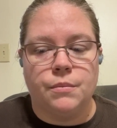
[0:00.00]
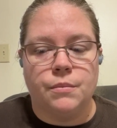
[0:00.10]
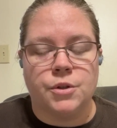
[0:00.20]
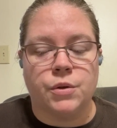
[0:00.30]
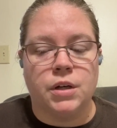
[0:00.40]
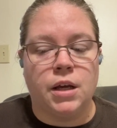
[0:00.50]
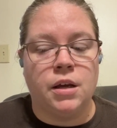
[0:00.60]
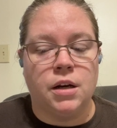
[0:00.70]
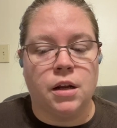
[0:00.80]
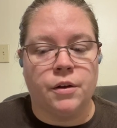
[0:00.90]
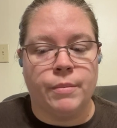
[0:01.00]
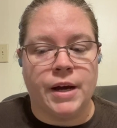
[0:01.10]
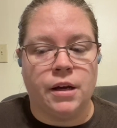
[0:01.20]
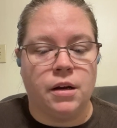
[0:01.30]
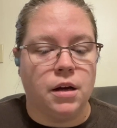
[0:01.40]
so in another
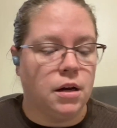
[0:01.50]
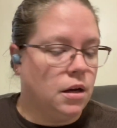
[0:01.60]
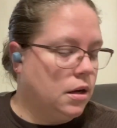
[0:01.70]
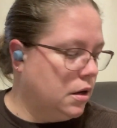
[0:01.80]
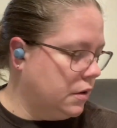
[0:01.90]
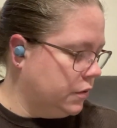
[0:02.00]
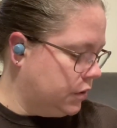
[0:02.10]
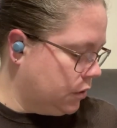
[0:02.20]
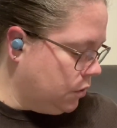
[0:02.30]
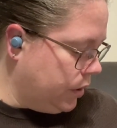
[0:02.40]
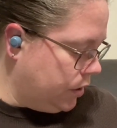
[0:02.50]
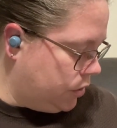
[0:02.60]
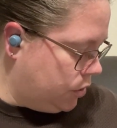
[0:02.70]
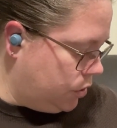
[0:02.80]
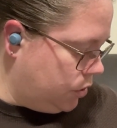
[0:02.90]
bed, I was going
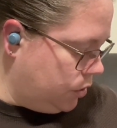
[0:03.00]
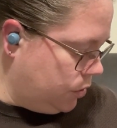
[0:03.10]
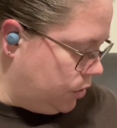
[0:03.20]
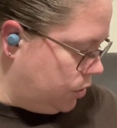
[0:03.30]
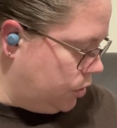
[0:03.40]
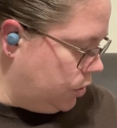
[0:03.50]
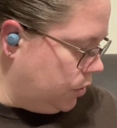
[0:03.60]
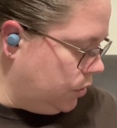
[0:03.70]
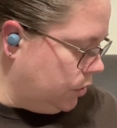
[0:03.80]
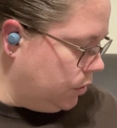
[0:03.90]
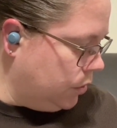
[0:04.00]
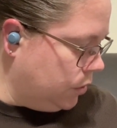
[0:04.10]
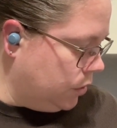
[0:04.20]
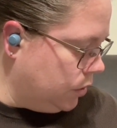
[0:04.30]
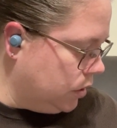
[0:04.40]
to
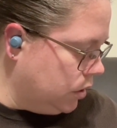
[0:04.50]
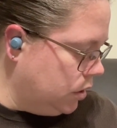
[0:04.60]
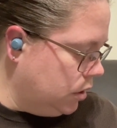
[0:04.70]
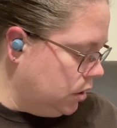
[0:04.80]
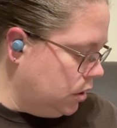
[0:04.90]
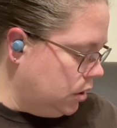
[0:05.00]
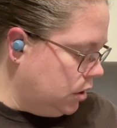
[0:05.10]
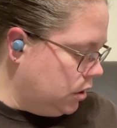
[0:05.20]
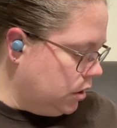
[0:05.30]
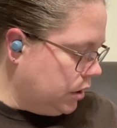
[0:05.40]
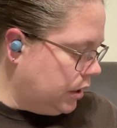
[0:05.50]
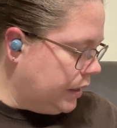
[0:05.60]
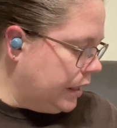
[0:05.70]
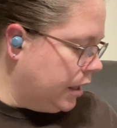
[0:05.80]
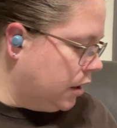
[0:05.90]
do
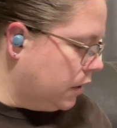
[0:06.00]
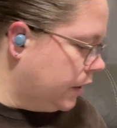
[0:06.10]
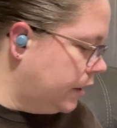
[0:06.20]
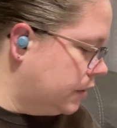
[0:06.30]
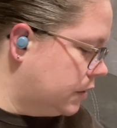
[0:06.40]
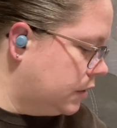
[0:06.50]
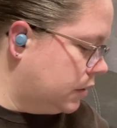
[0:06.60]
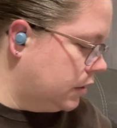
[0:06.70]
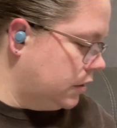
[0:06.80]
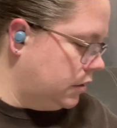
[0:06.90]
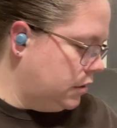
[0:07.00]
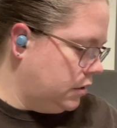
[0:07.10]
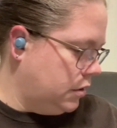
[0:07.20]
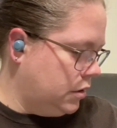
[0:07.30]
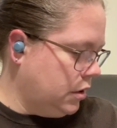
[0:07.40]
carrots.
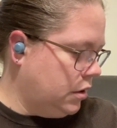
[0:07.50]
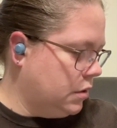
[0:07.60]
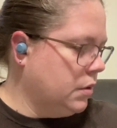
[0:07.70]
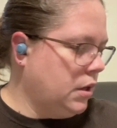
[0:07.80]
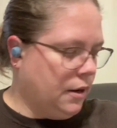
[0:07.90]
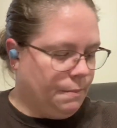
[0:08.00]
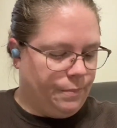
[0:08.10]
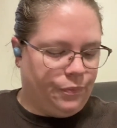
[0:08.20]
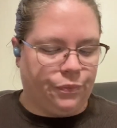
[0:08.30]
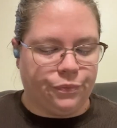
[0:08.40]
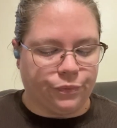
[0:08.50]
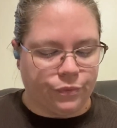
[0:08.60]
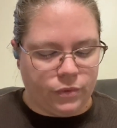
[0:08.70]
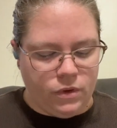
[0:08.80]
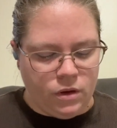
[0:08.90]
Is that this one? Yep.
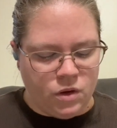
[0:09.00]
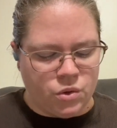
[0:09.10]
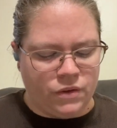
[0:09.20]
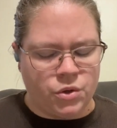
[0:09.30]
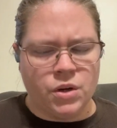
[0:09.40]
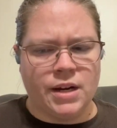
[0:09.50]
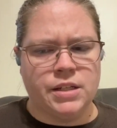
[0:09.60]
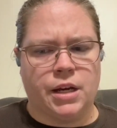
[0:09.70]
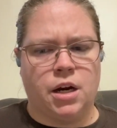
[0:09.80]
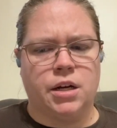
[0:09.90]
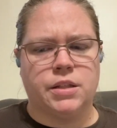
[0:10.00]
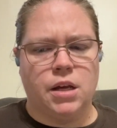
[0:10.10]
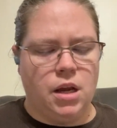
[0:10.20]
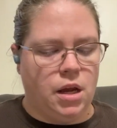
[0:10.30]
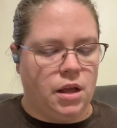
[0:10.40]
So I have 2 kinds of carrots
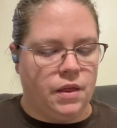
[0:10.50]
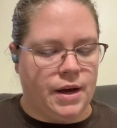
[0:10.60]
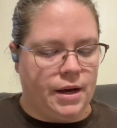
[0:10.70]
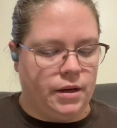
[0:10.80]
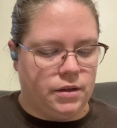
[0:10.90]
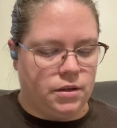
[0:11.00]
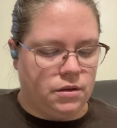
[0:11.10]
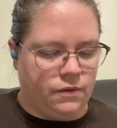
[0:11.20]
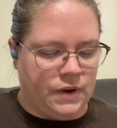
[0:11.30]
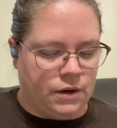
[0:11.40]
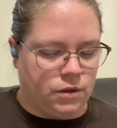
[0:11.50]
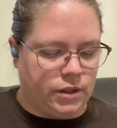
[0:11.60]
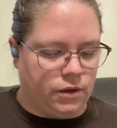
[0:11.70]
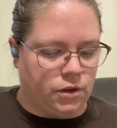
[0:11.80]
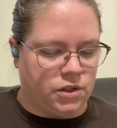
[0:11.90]
that found
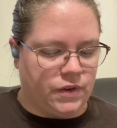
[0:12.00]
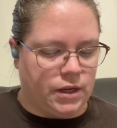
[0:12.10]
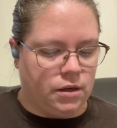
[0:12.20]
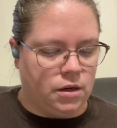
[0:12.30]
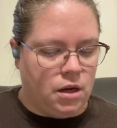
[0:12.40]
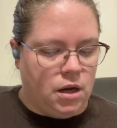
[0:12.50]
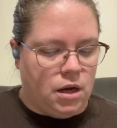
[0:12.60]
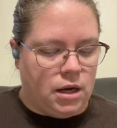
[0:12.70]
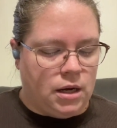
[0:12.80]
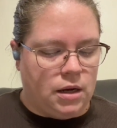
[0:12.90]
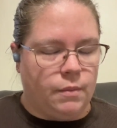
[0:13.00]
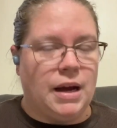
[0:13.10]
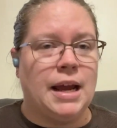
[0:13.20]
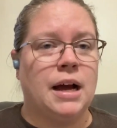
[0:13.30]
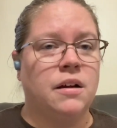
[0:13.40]
that looks fun. I
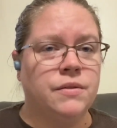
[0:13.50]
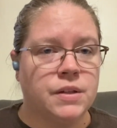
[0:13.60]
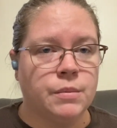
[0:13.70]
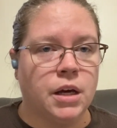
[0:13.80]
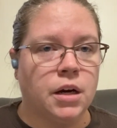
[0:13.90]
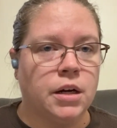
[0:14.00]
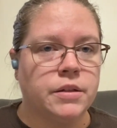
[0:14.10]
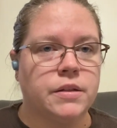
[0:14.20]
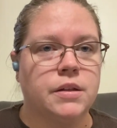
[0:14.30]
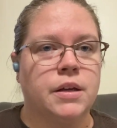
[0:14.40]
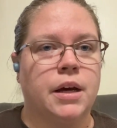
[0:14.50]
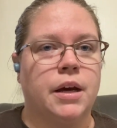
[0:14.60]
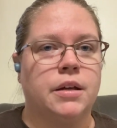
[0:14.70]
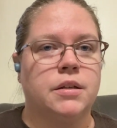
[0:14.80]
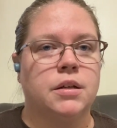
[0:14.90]
have some carrots
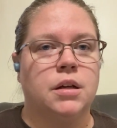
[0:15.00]
that